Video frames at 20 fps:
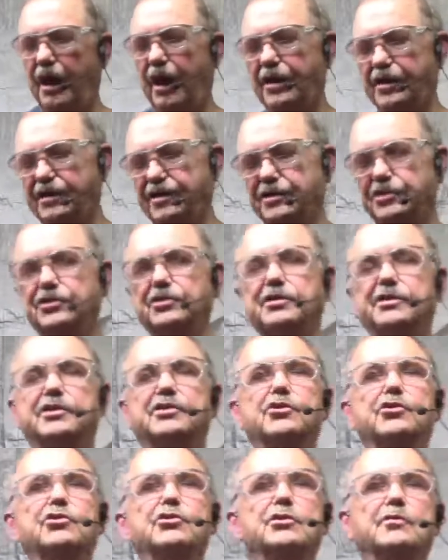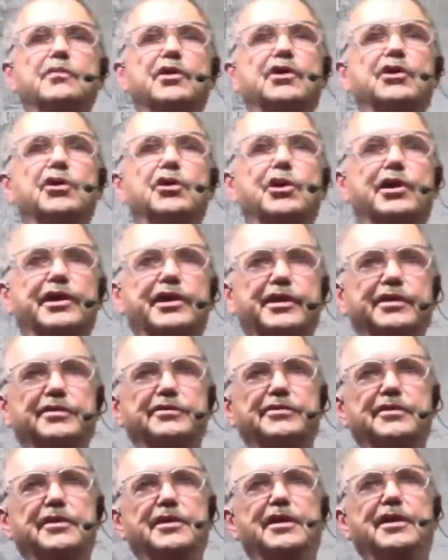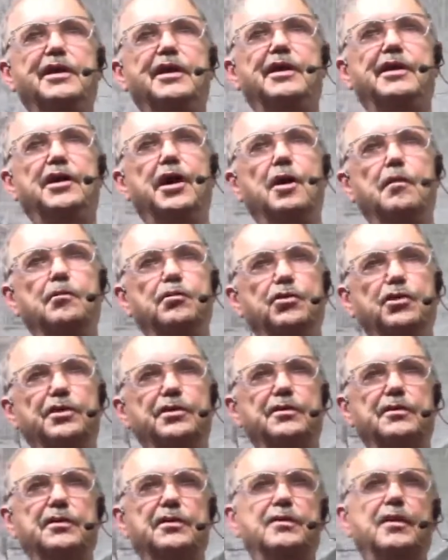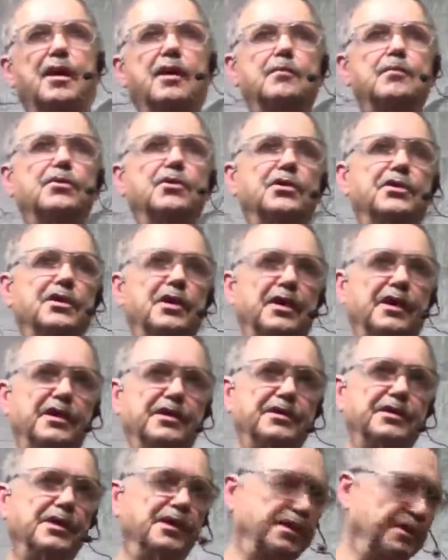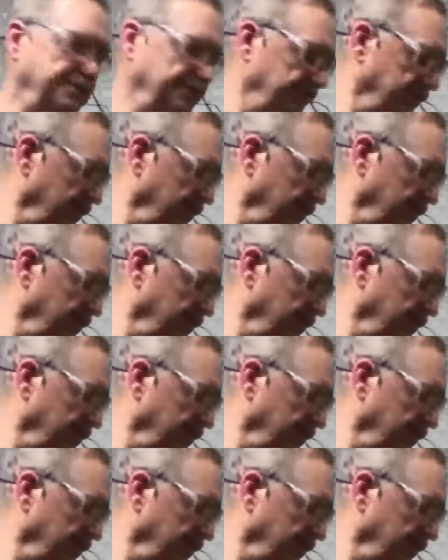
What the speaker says: I initially glue them in the lathe, and I'll put a